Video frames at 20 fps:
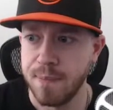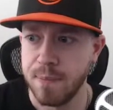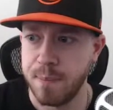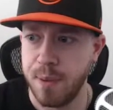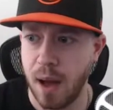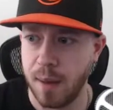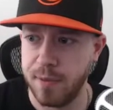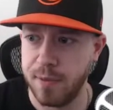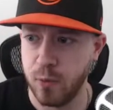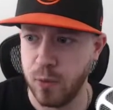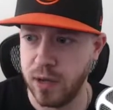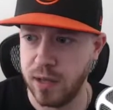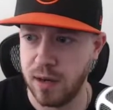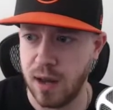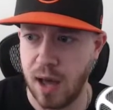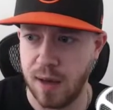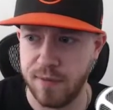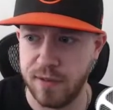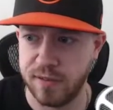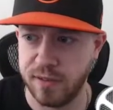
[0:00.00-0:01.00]
Bobby Witt,
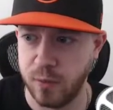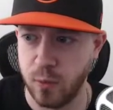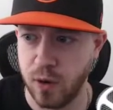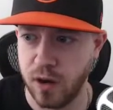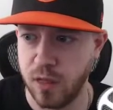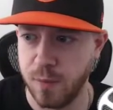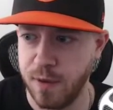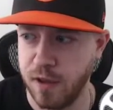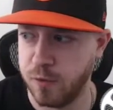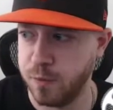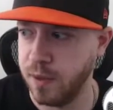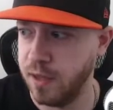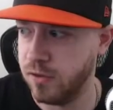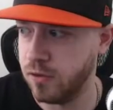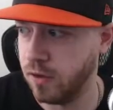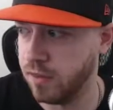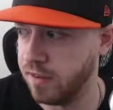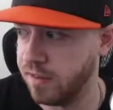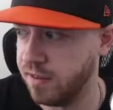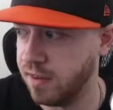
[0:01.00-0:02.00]
obviously one of the best plays
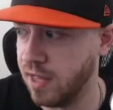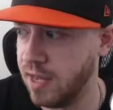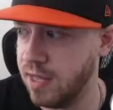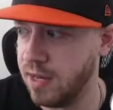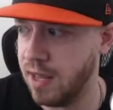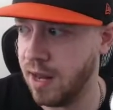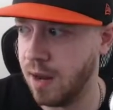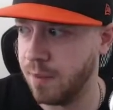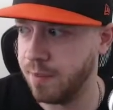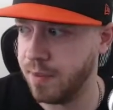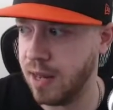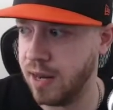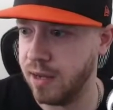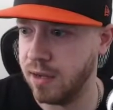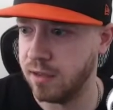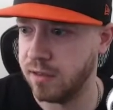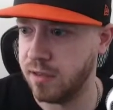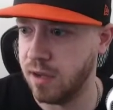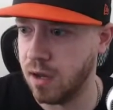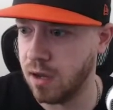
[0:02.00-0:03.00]
on the slate, and I'm getting
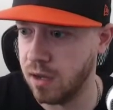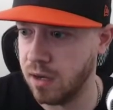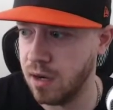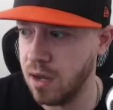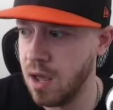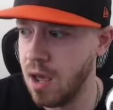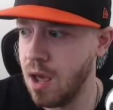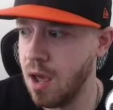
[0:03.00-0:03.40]
a ton.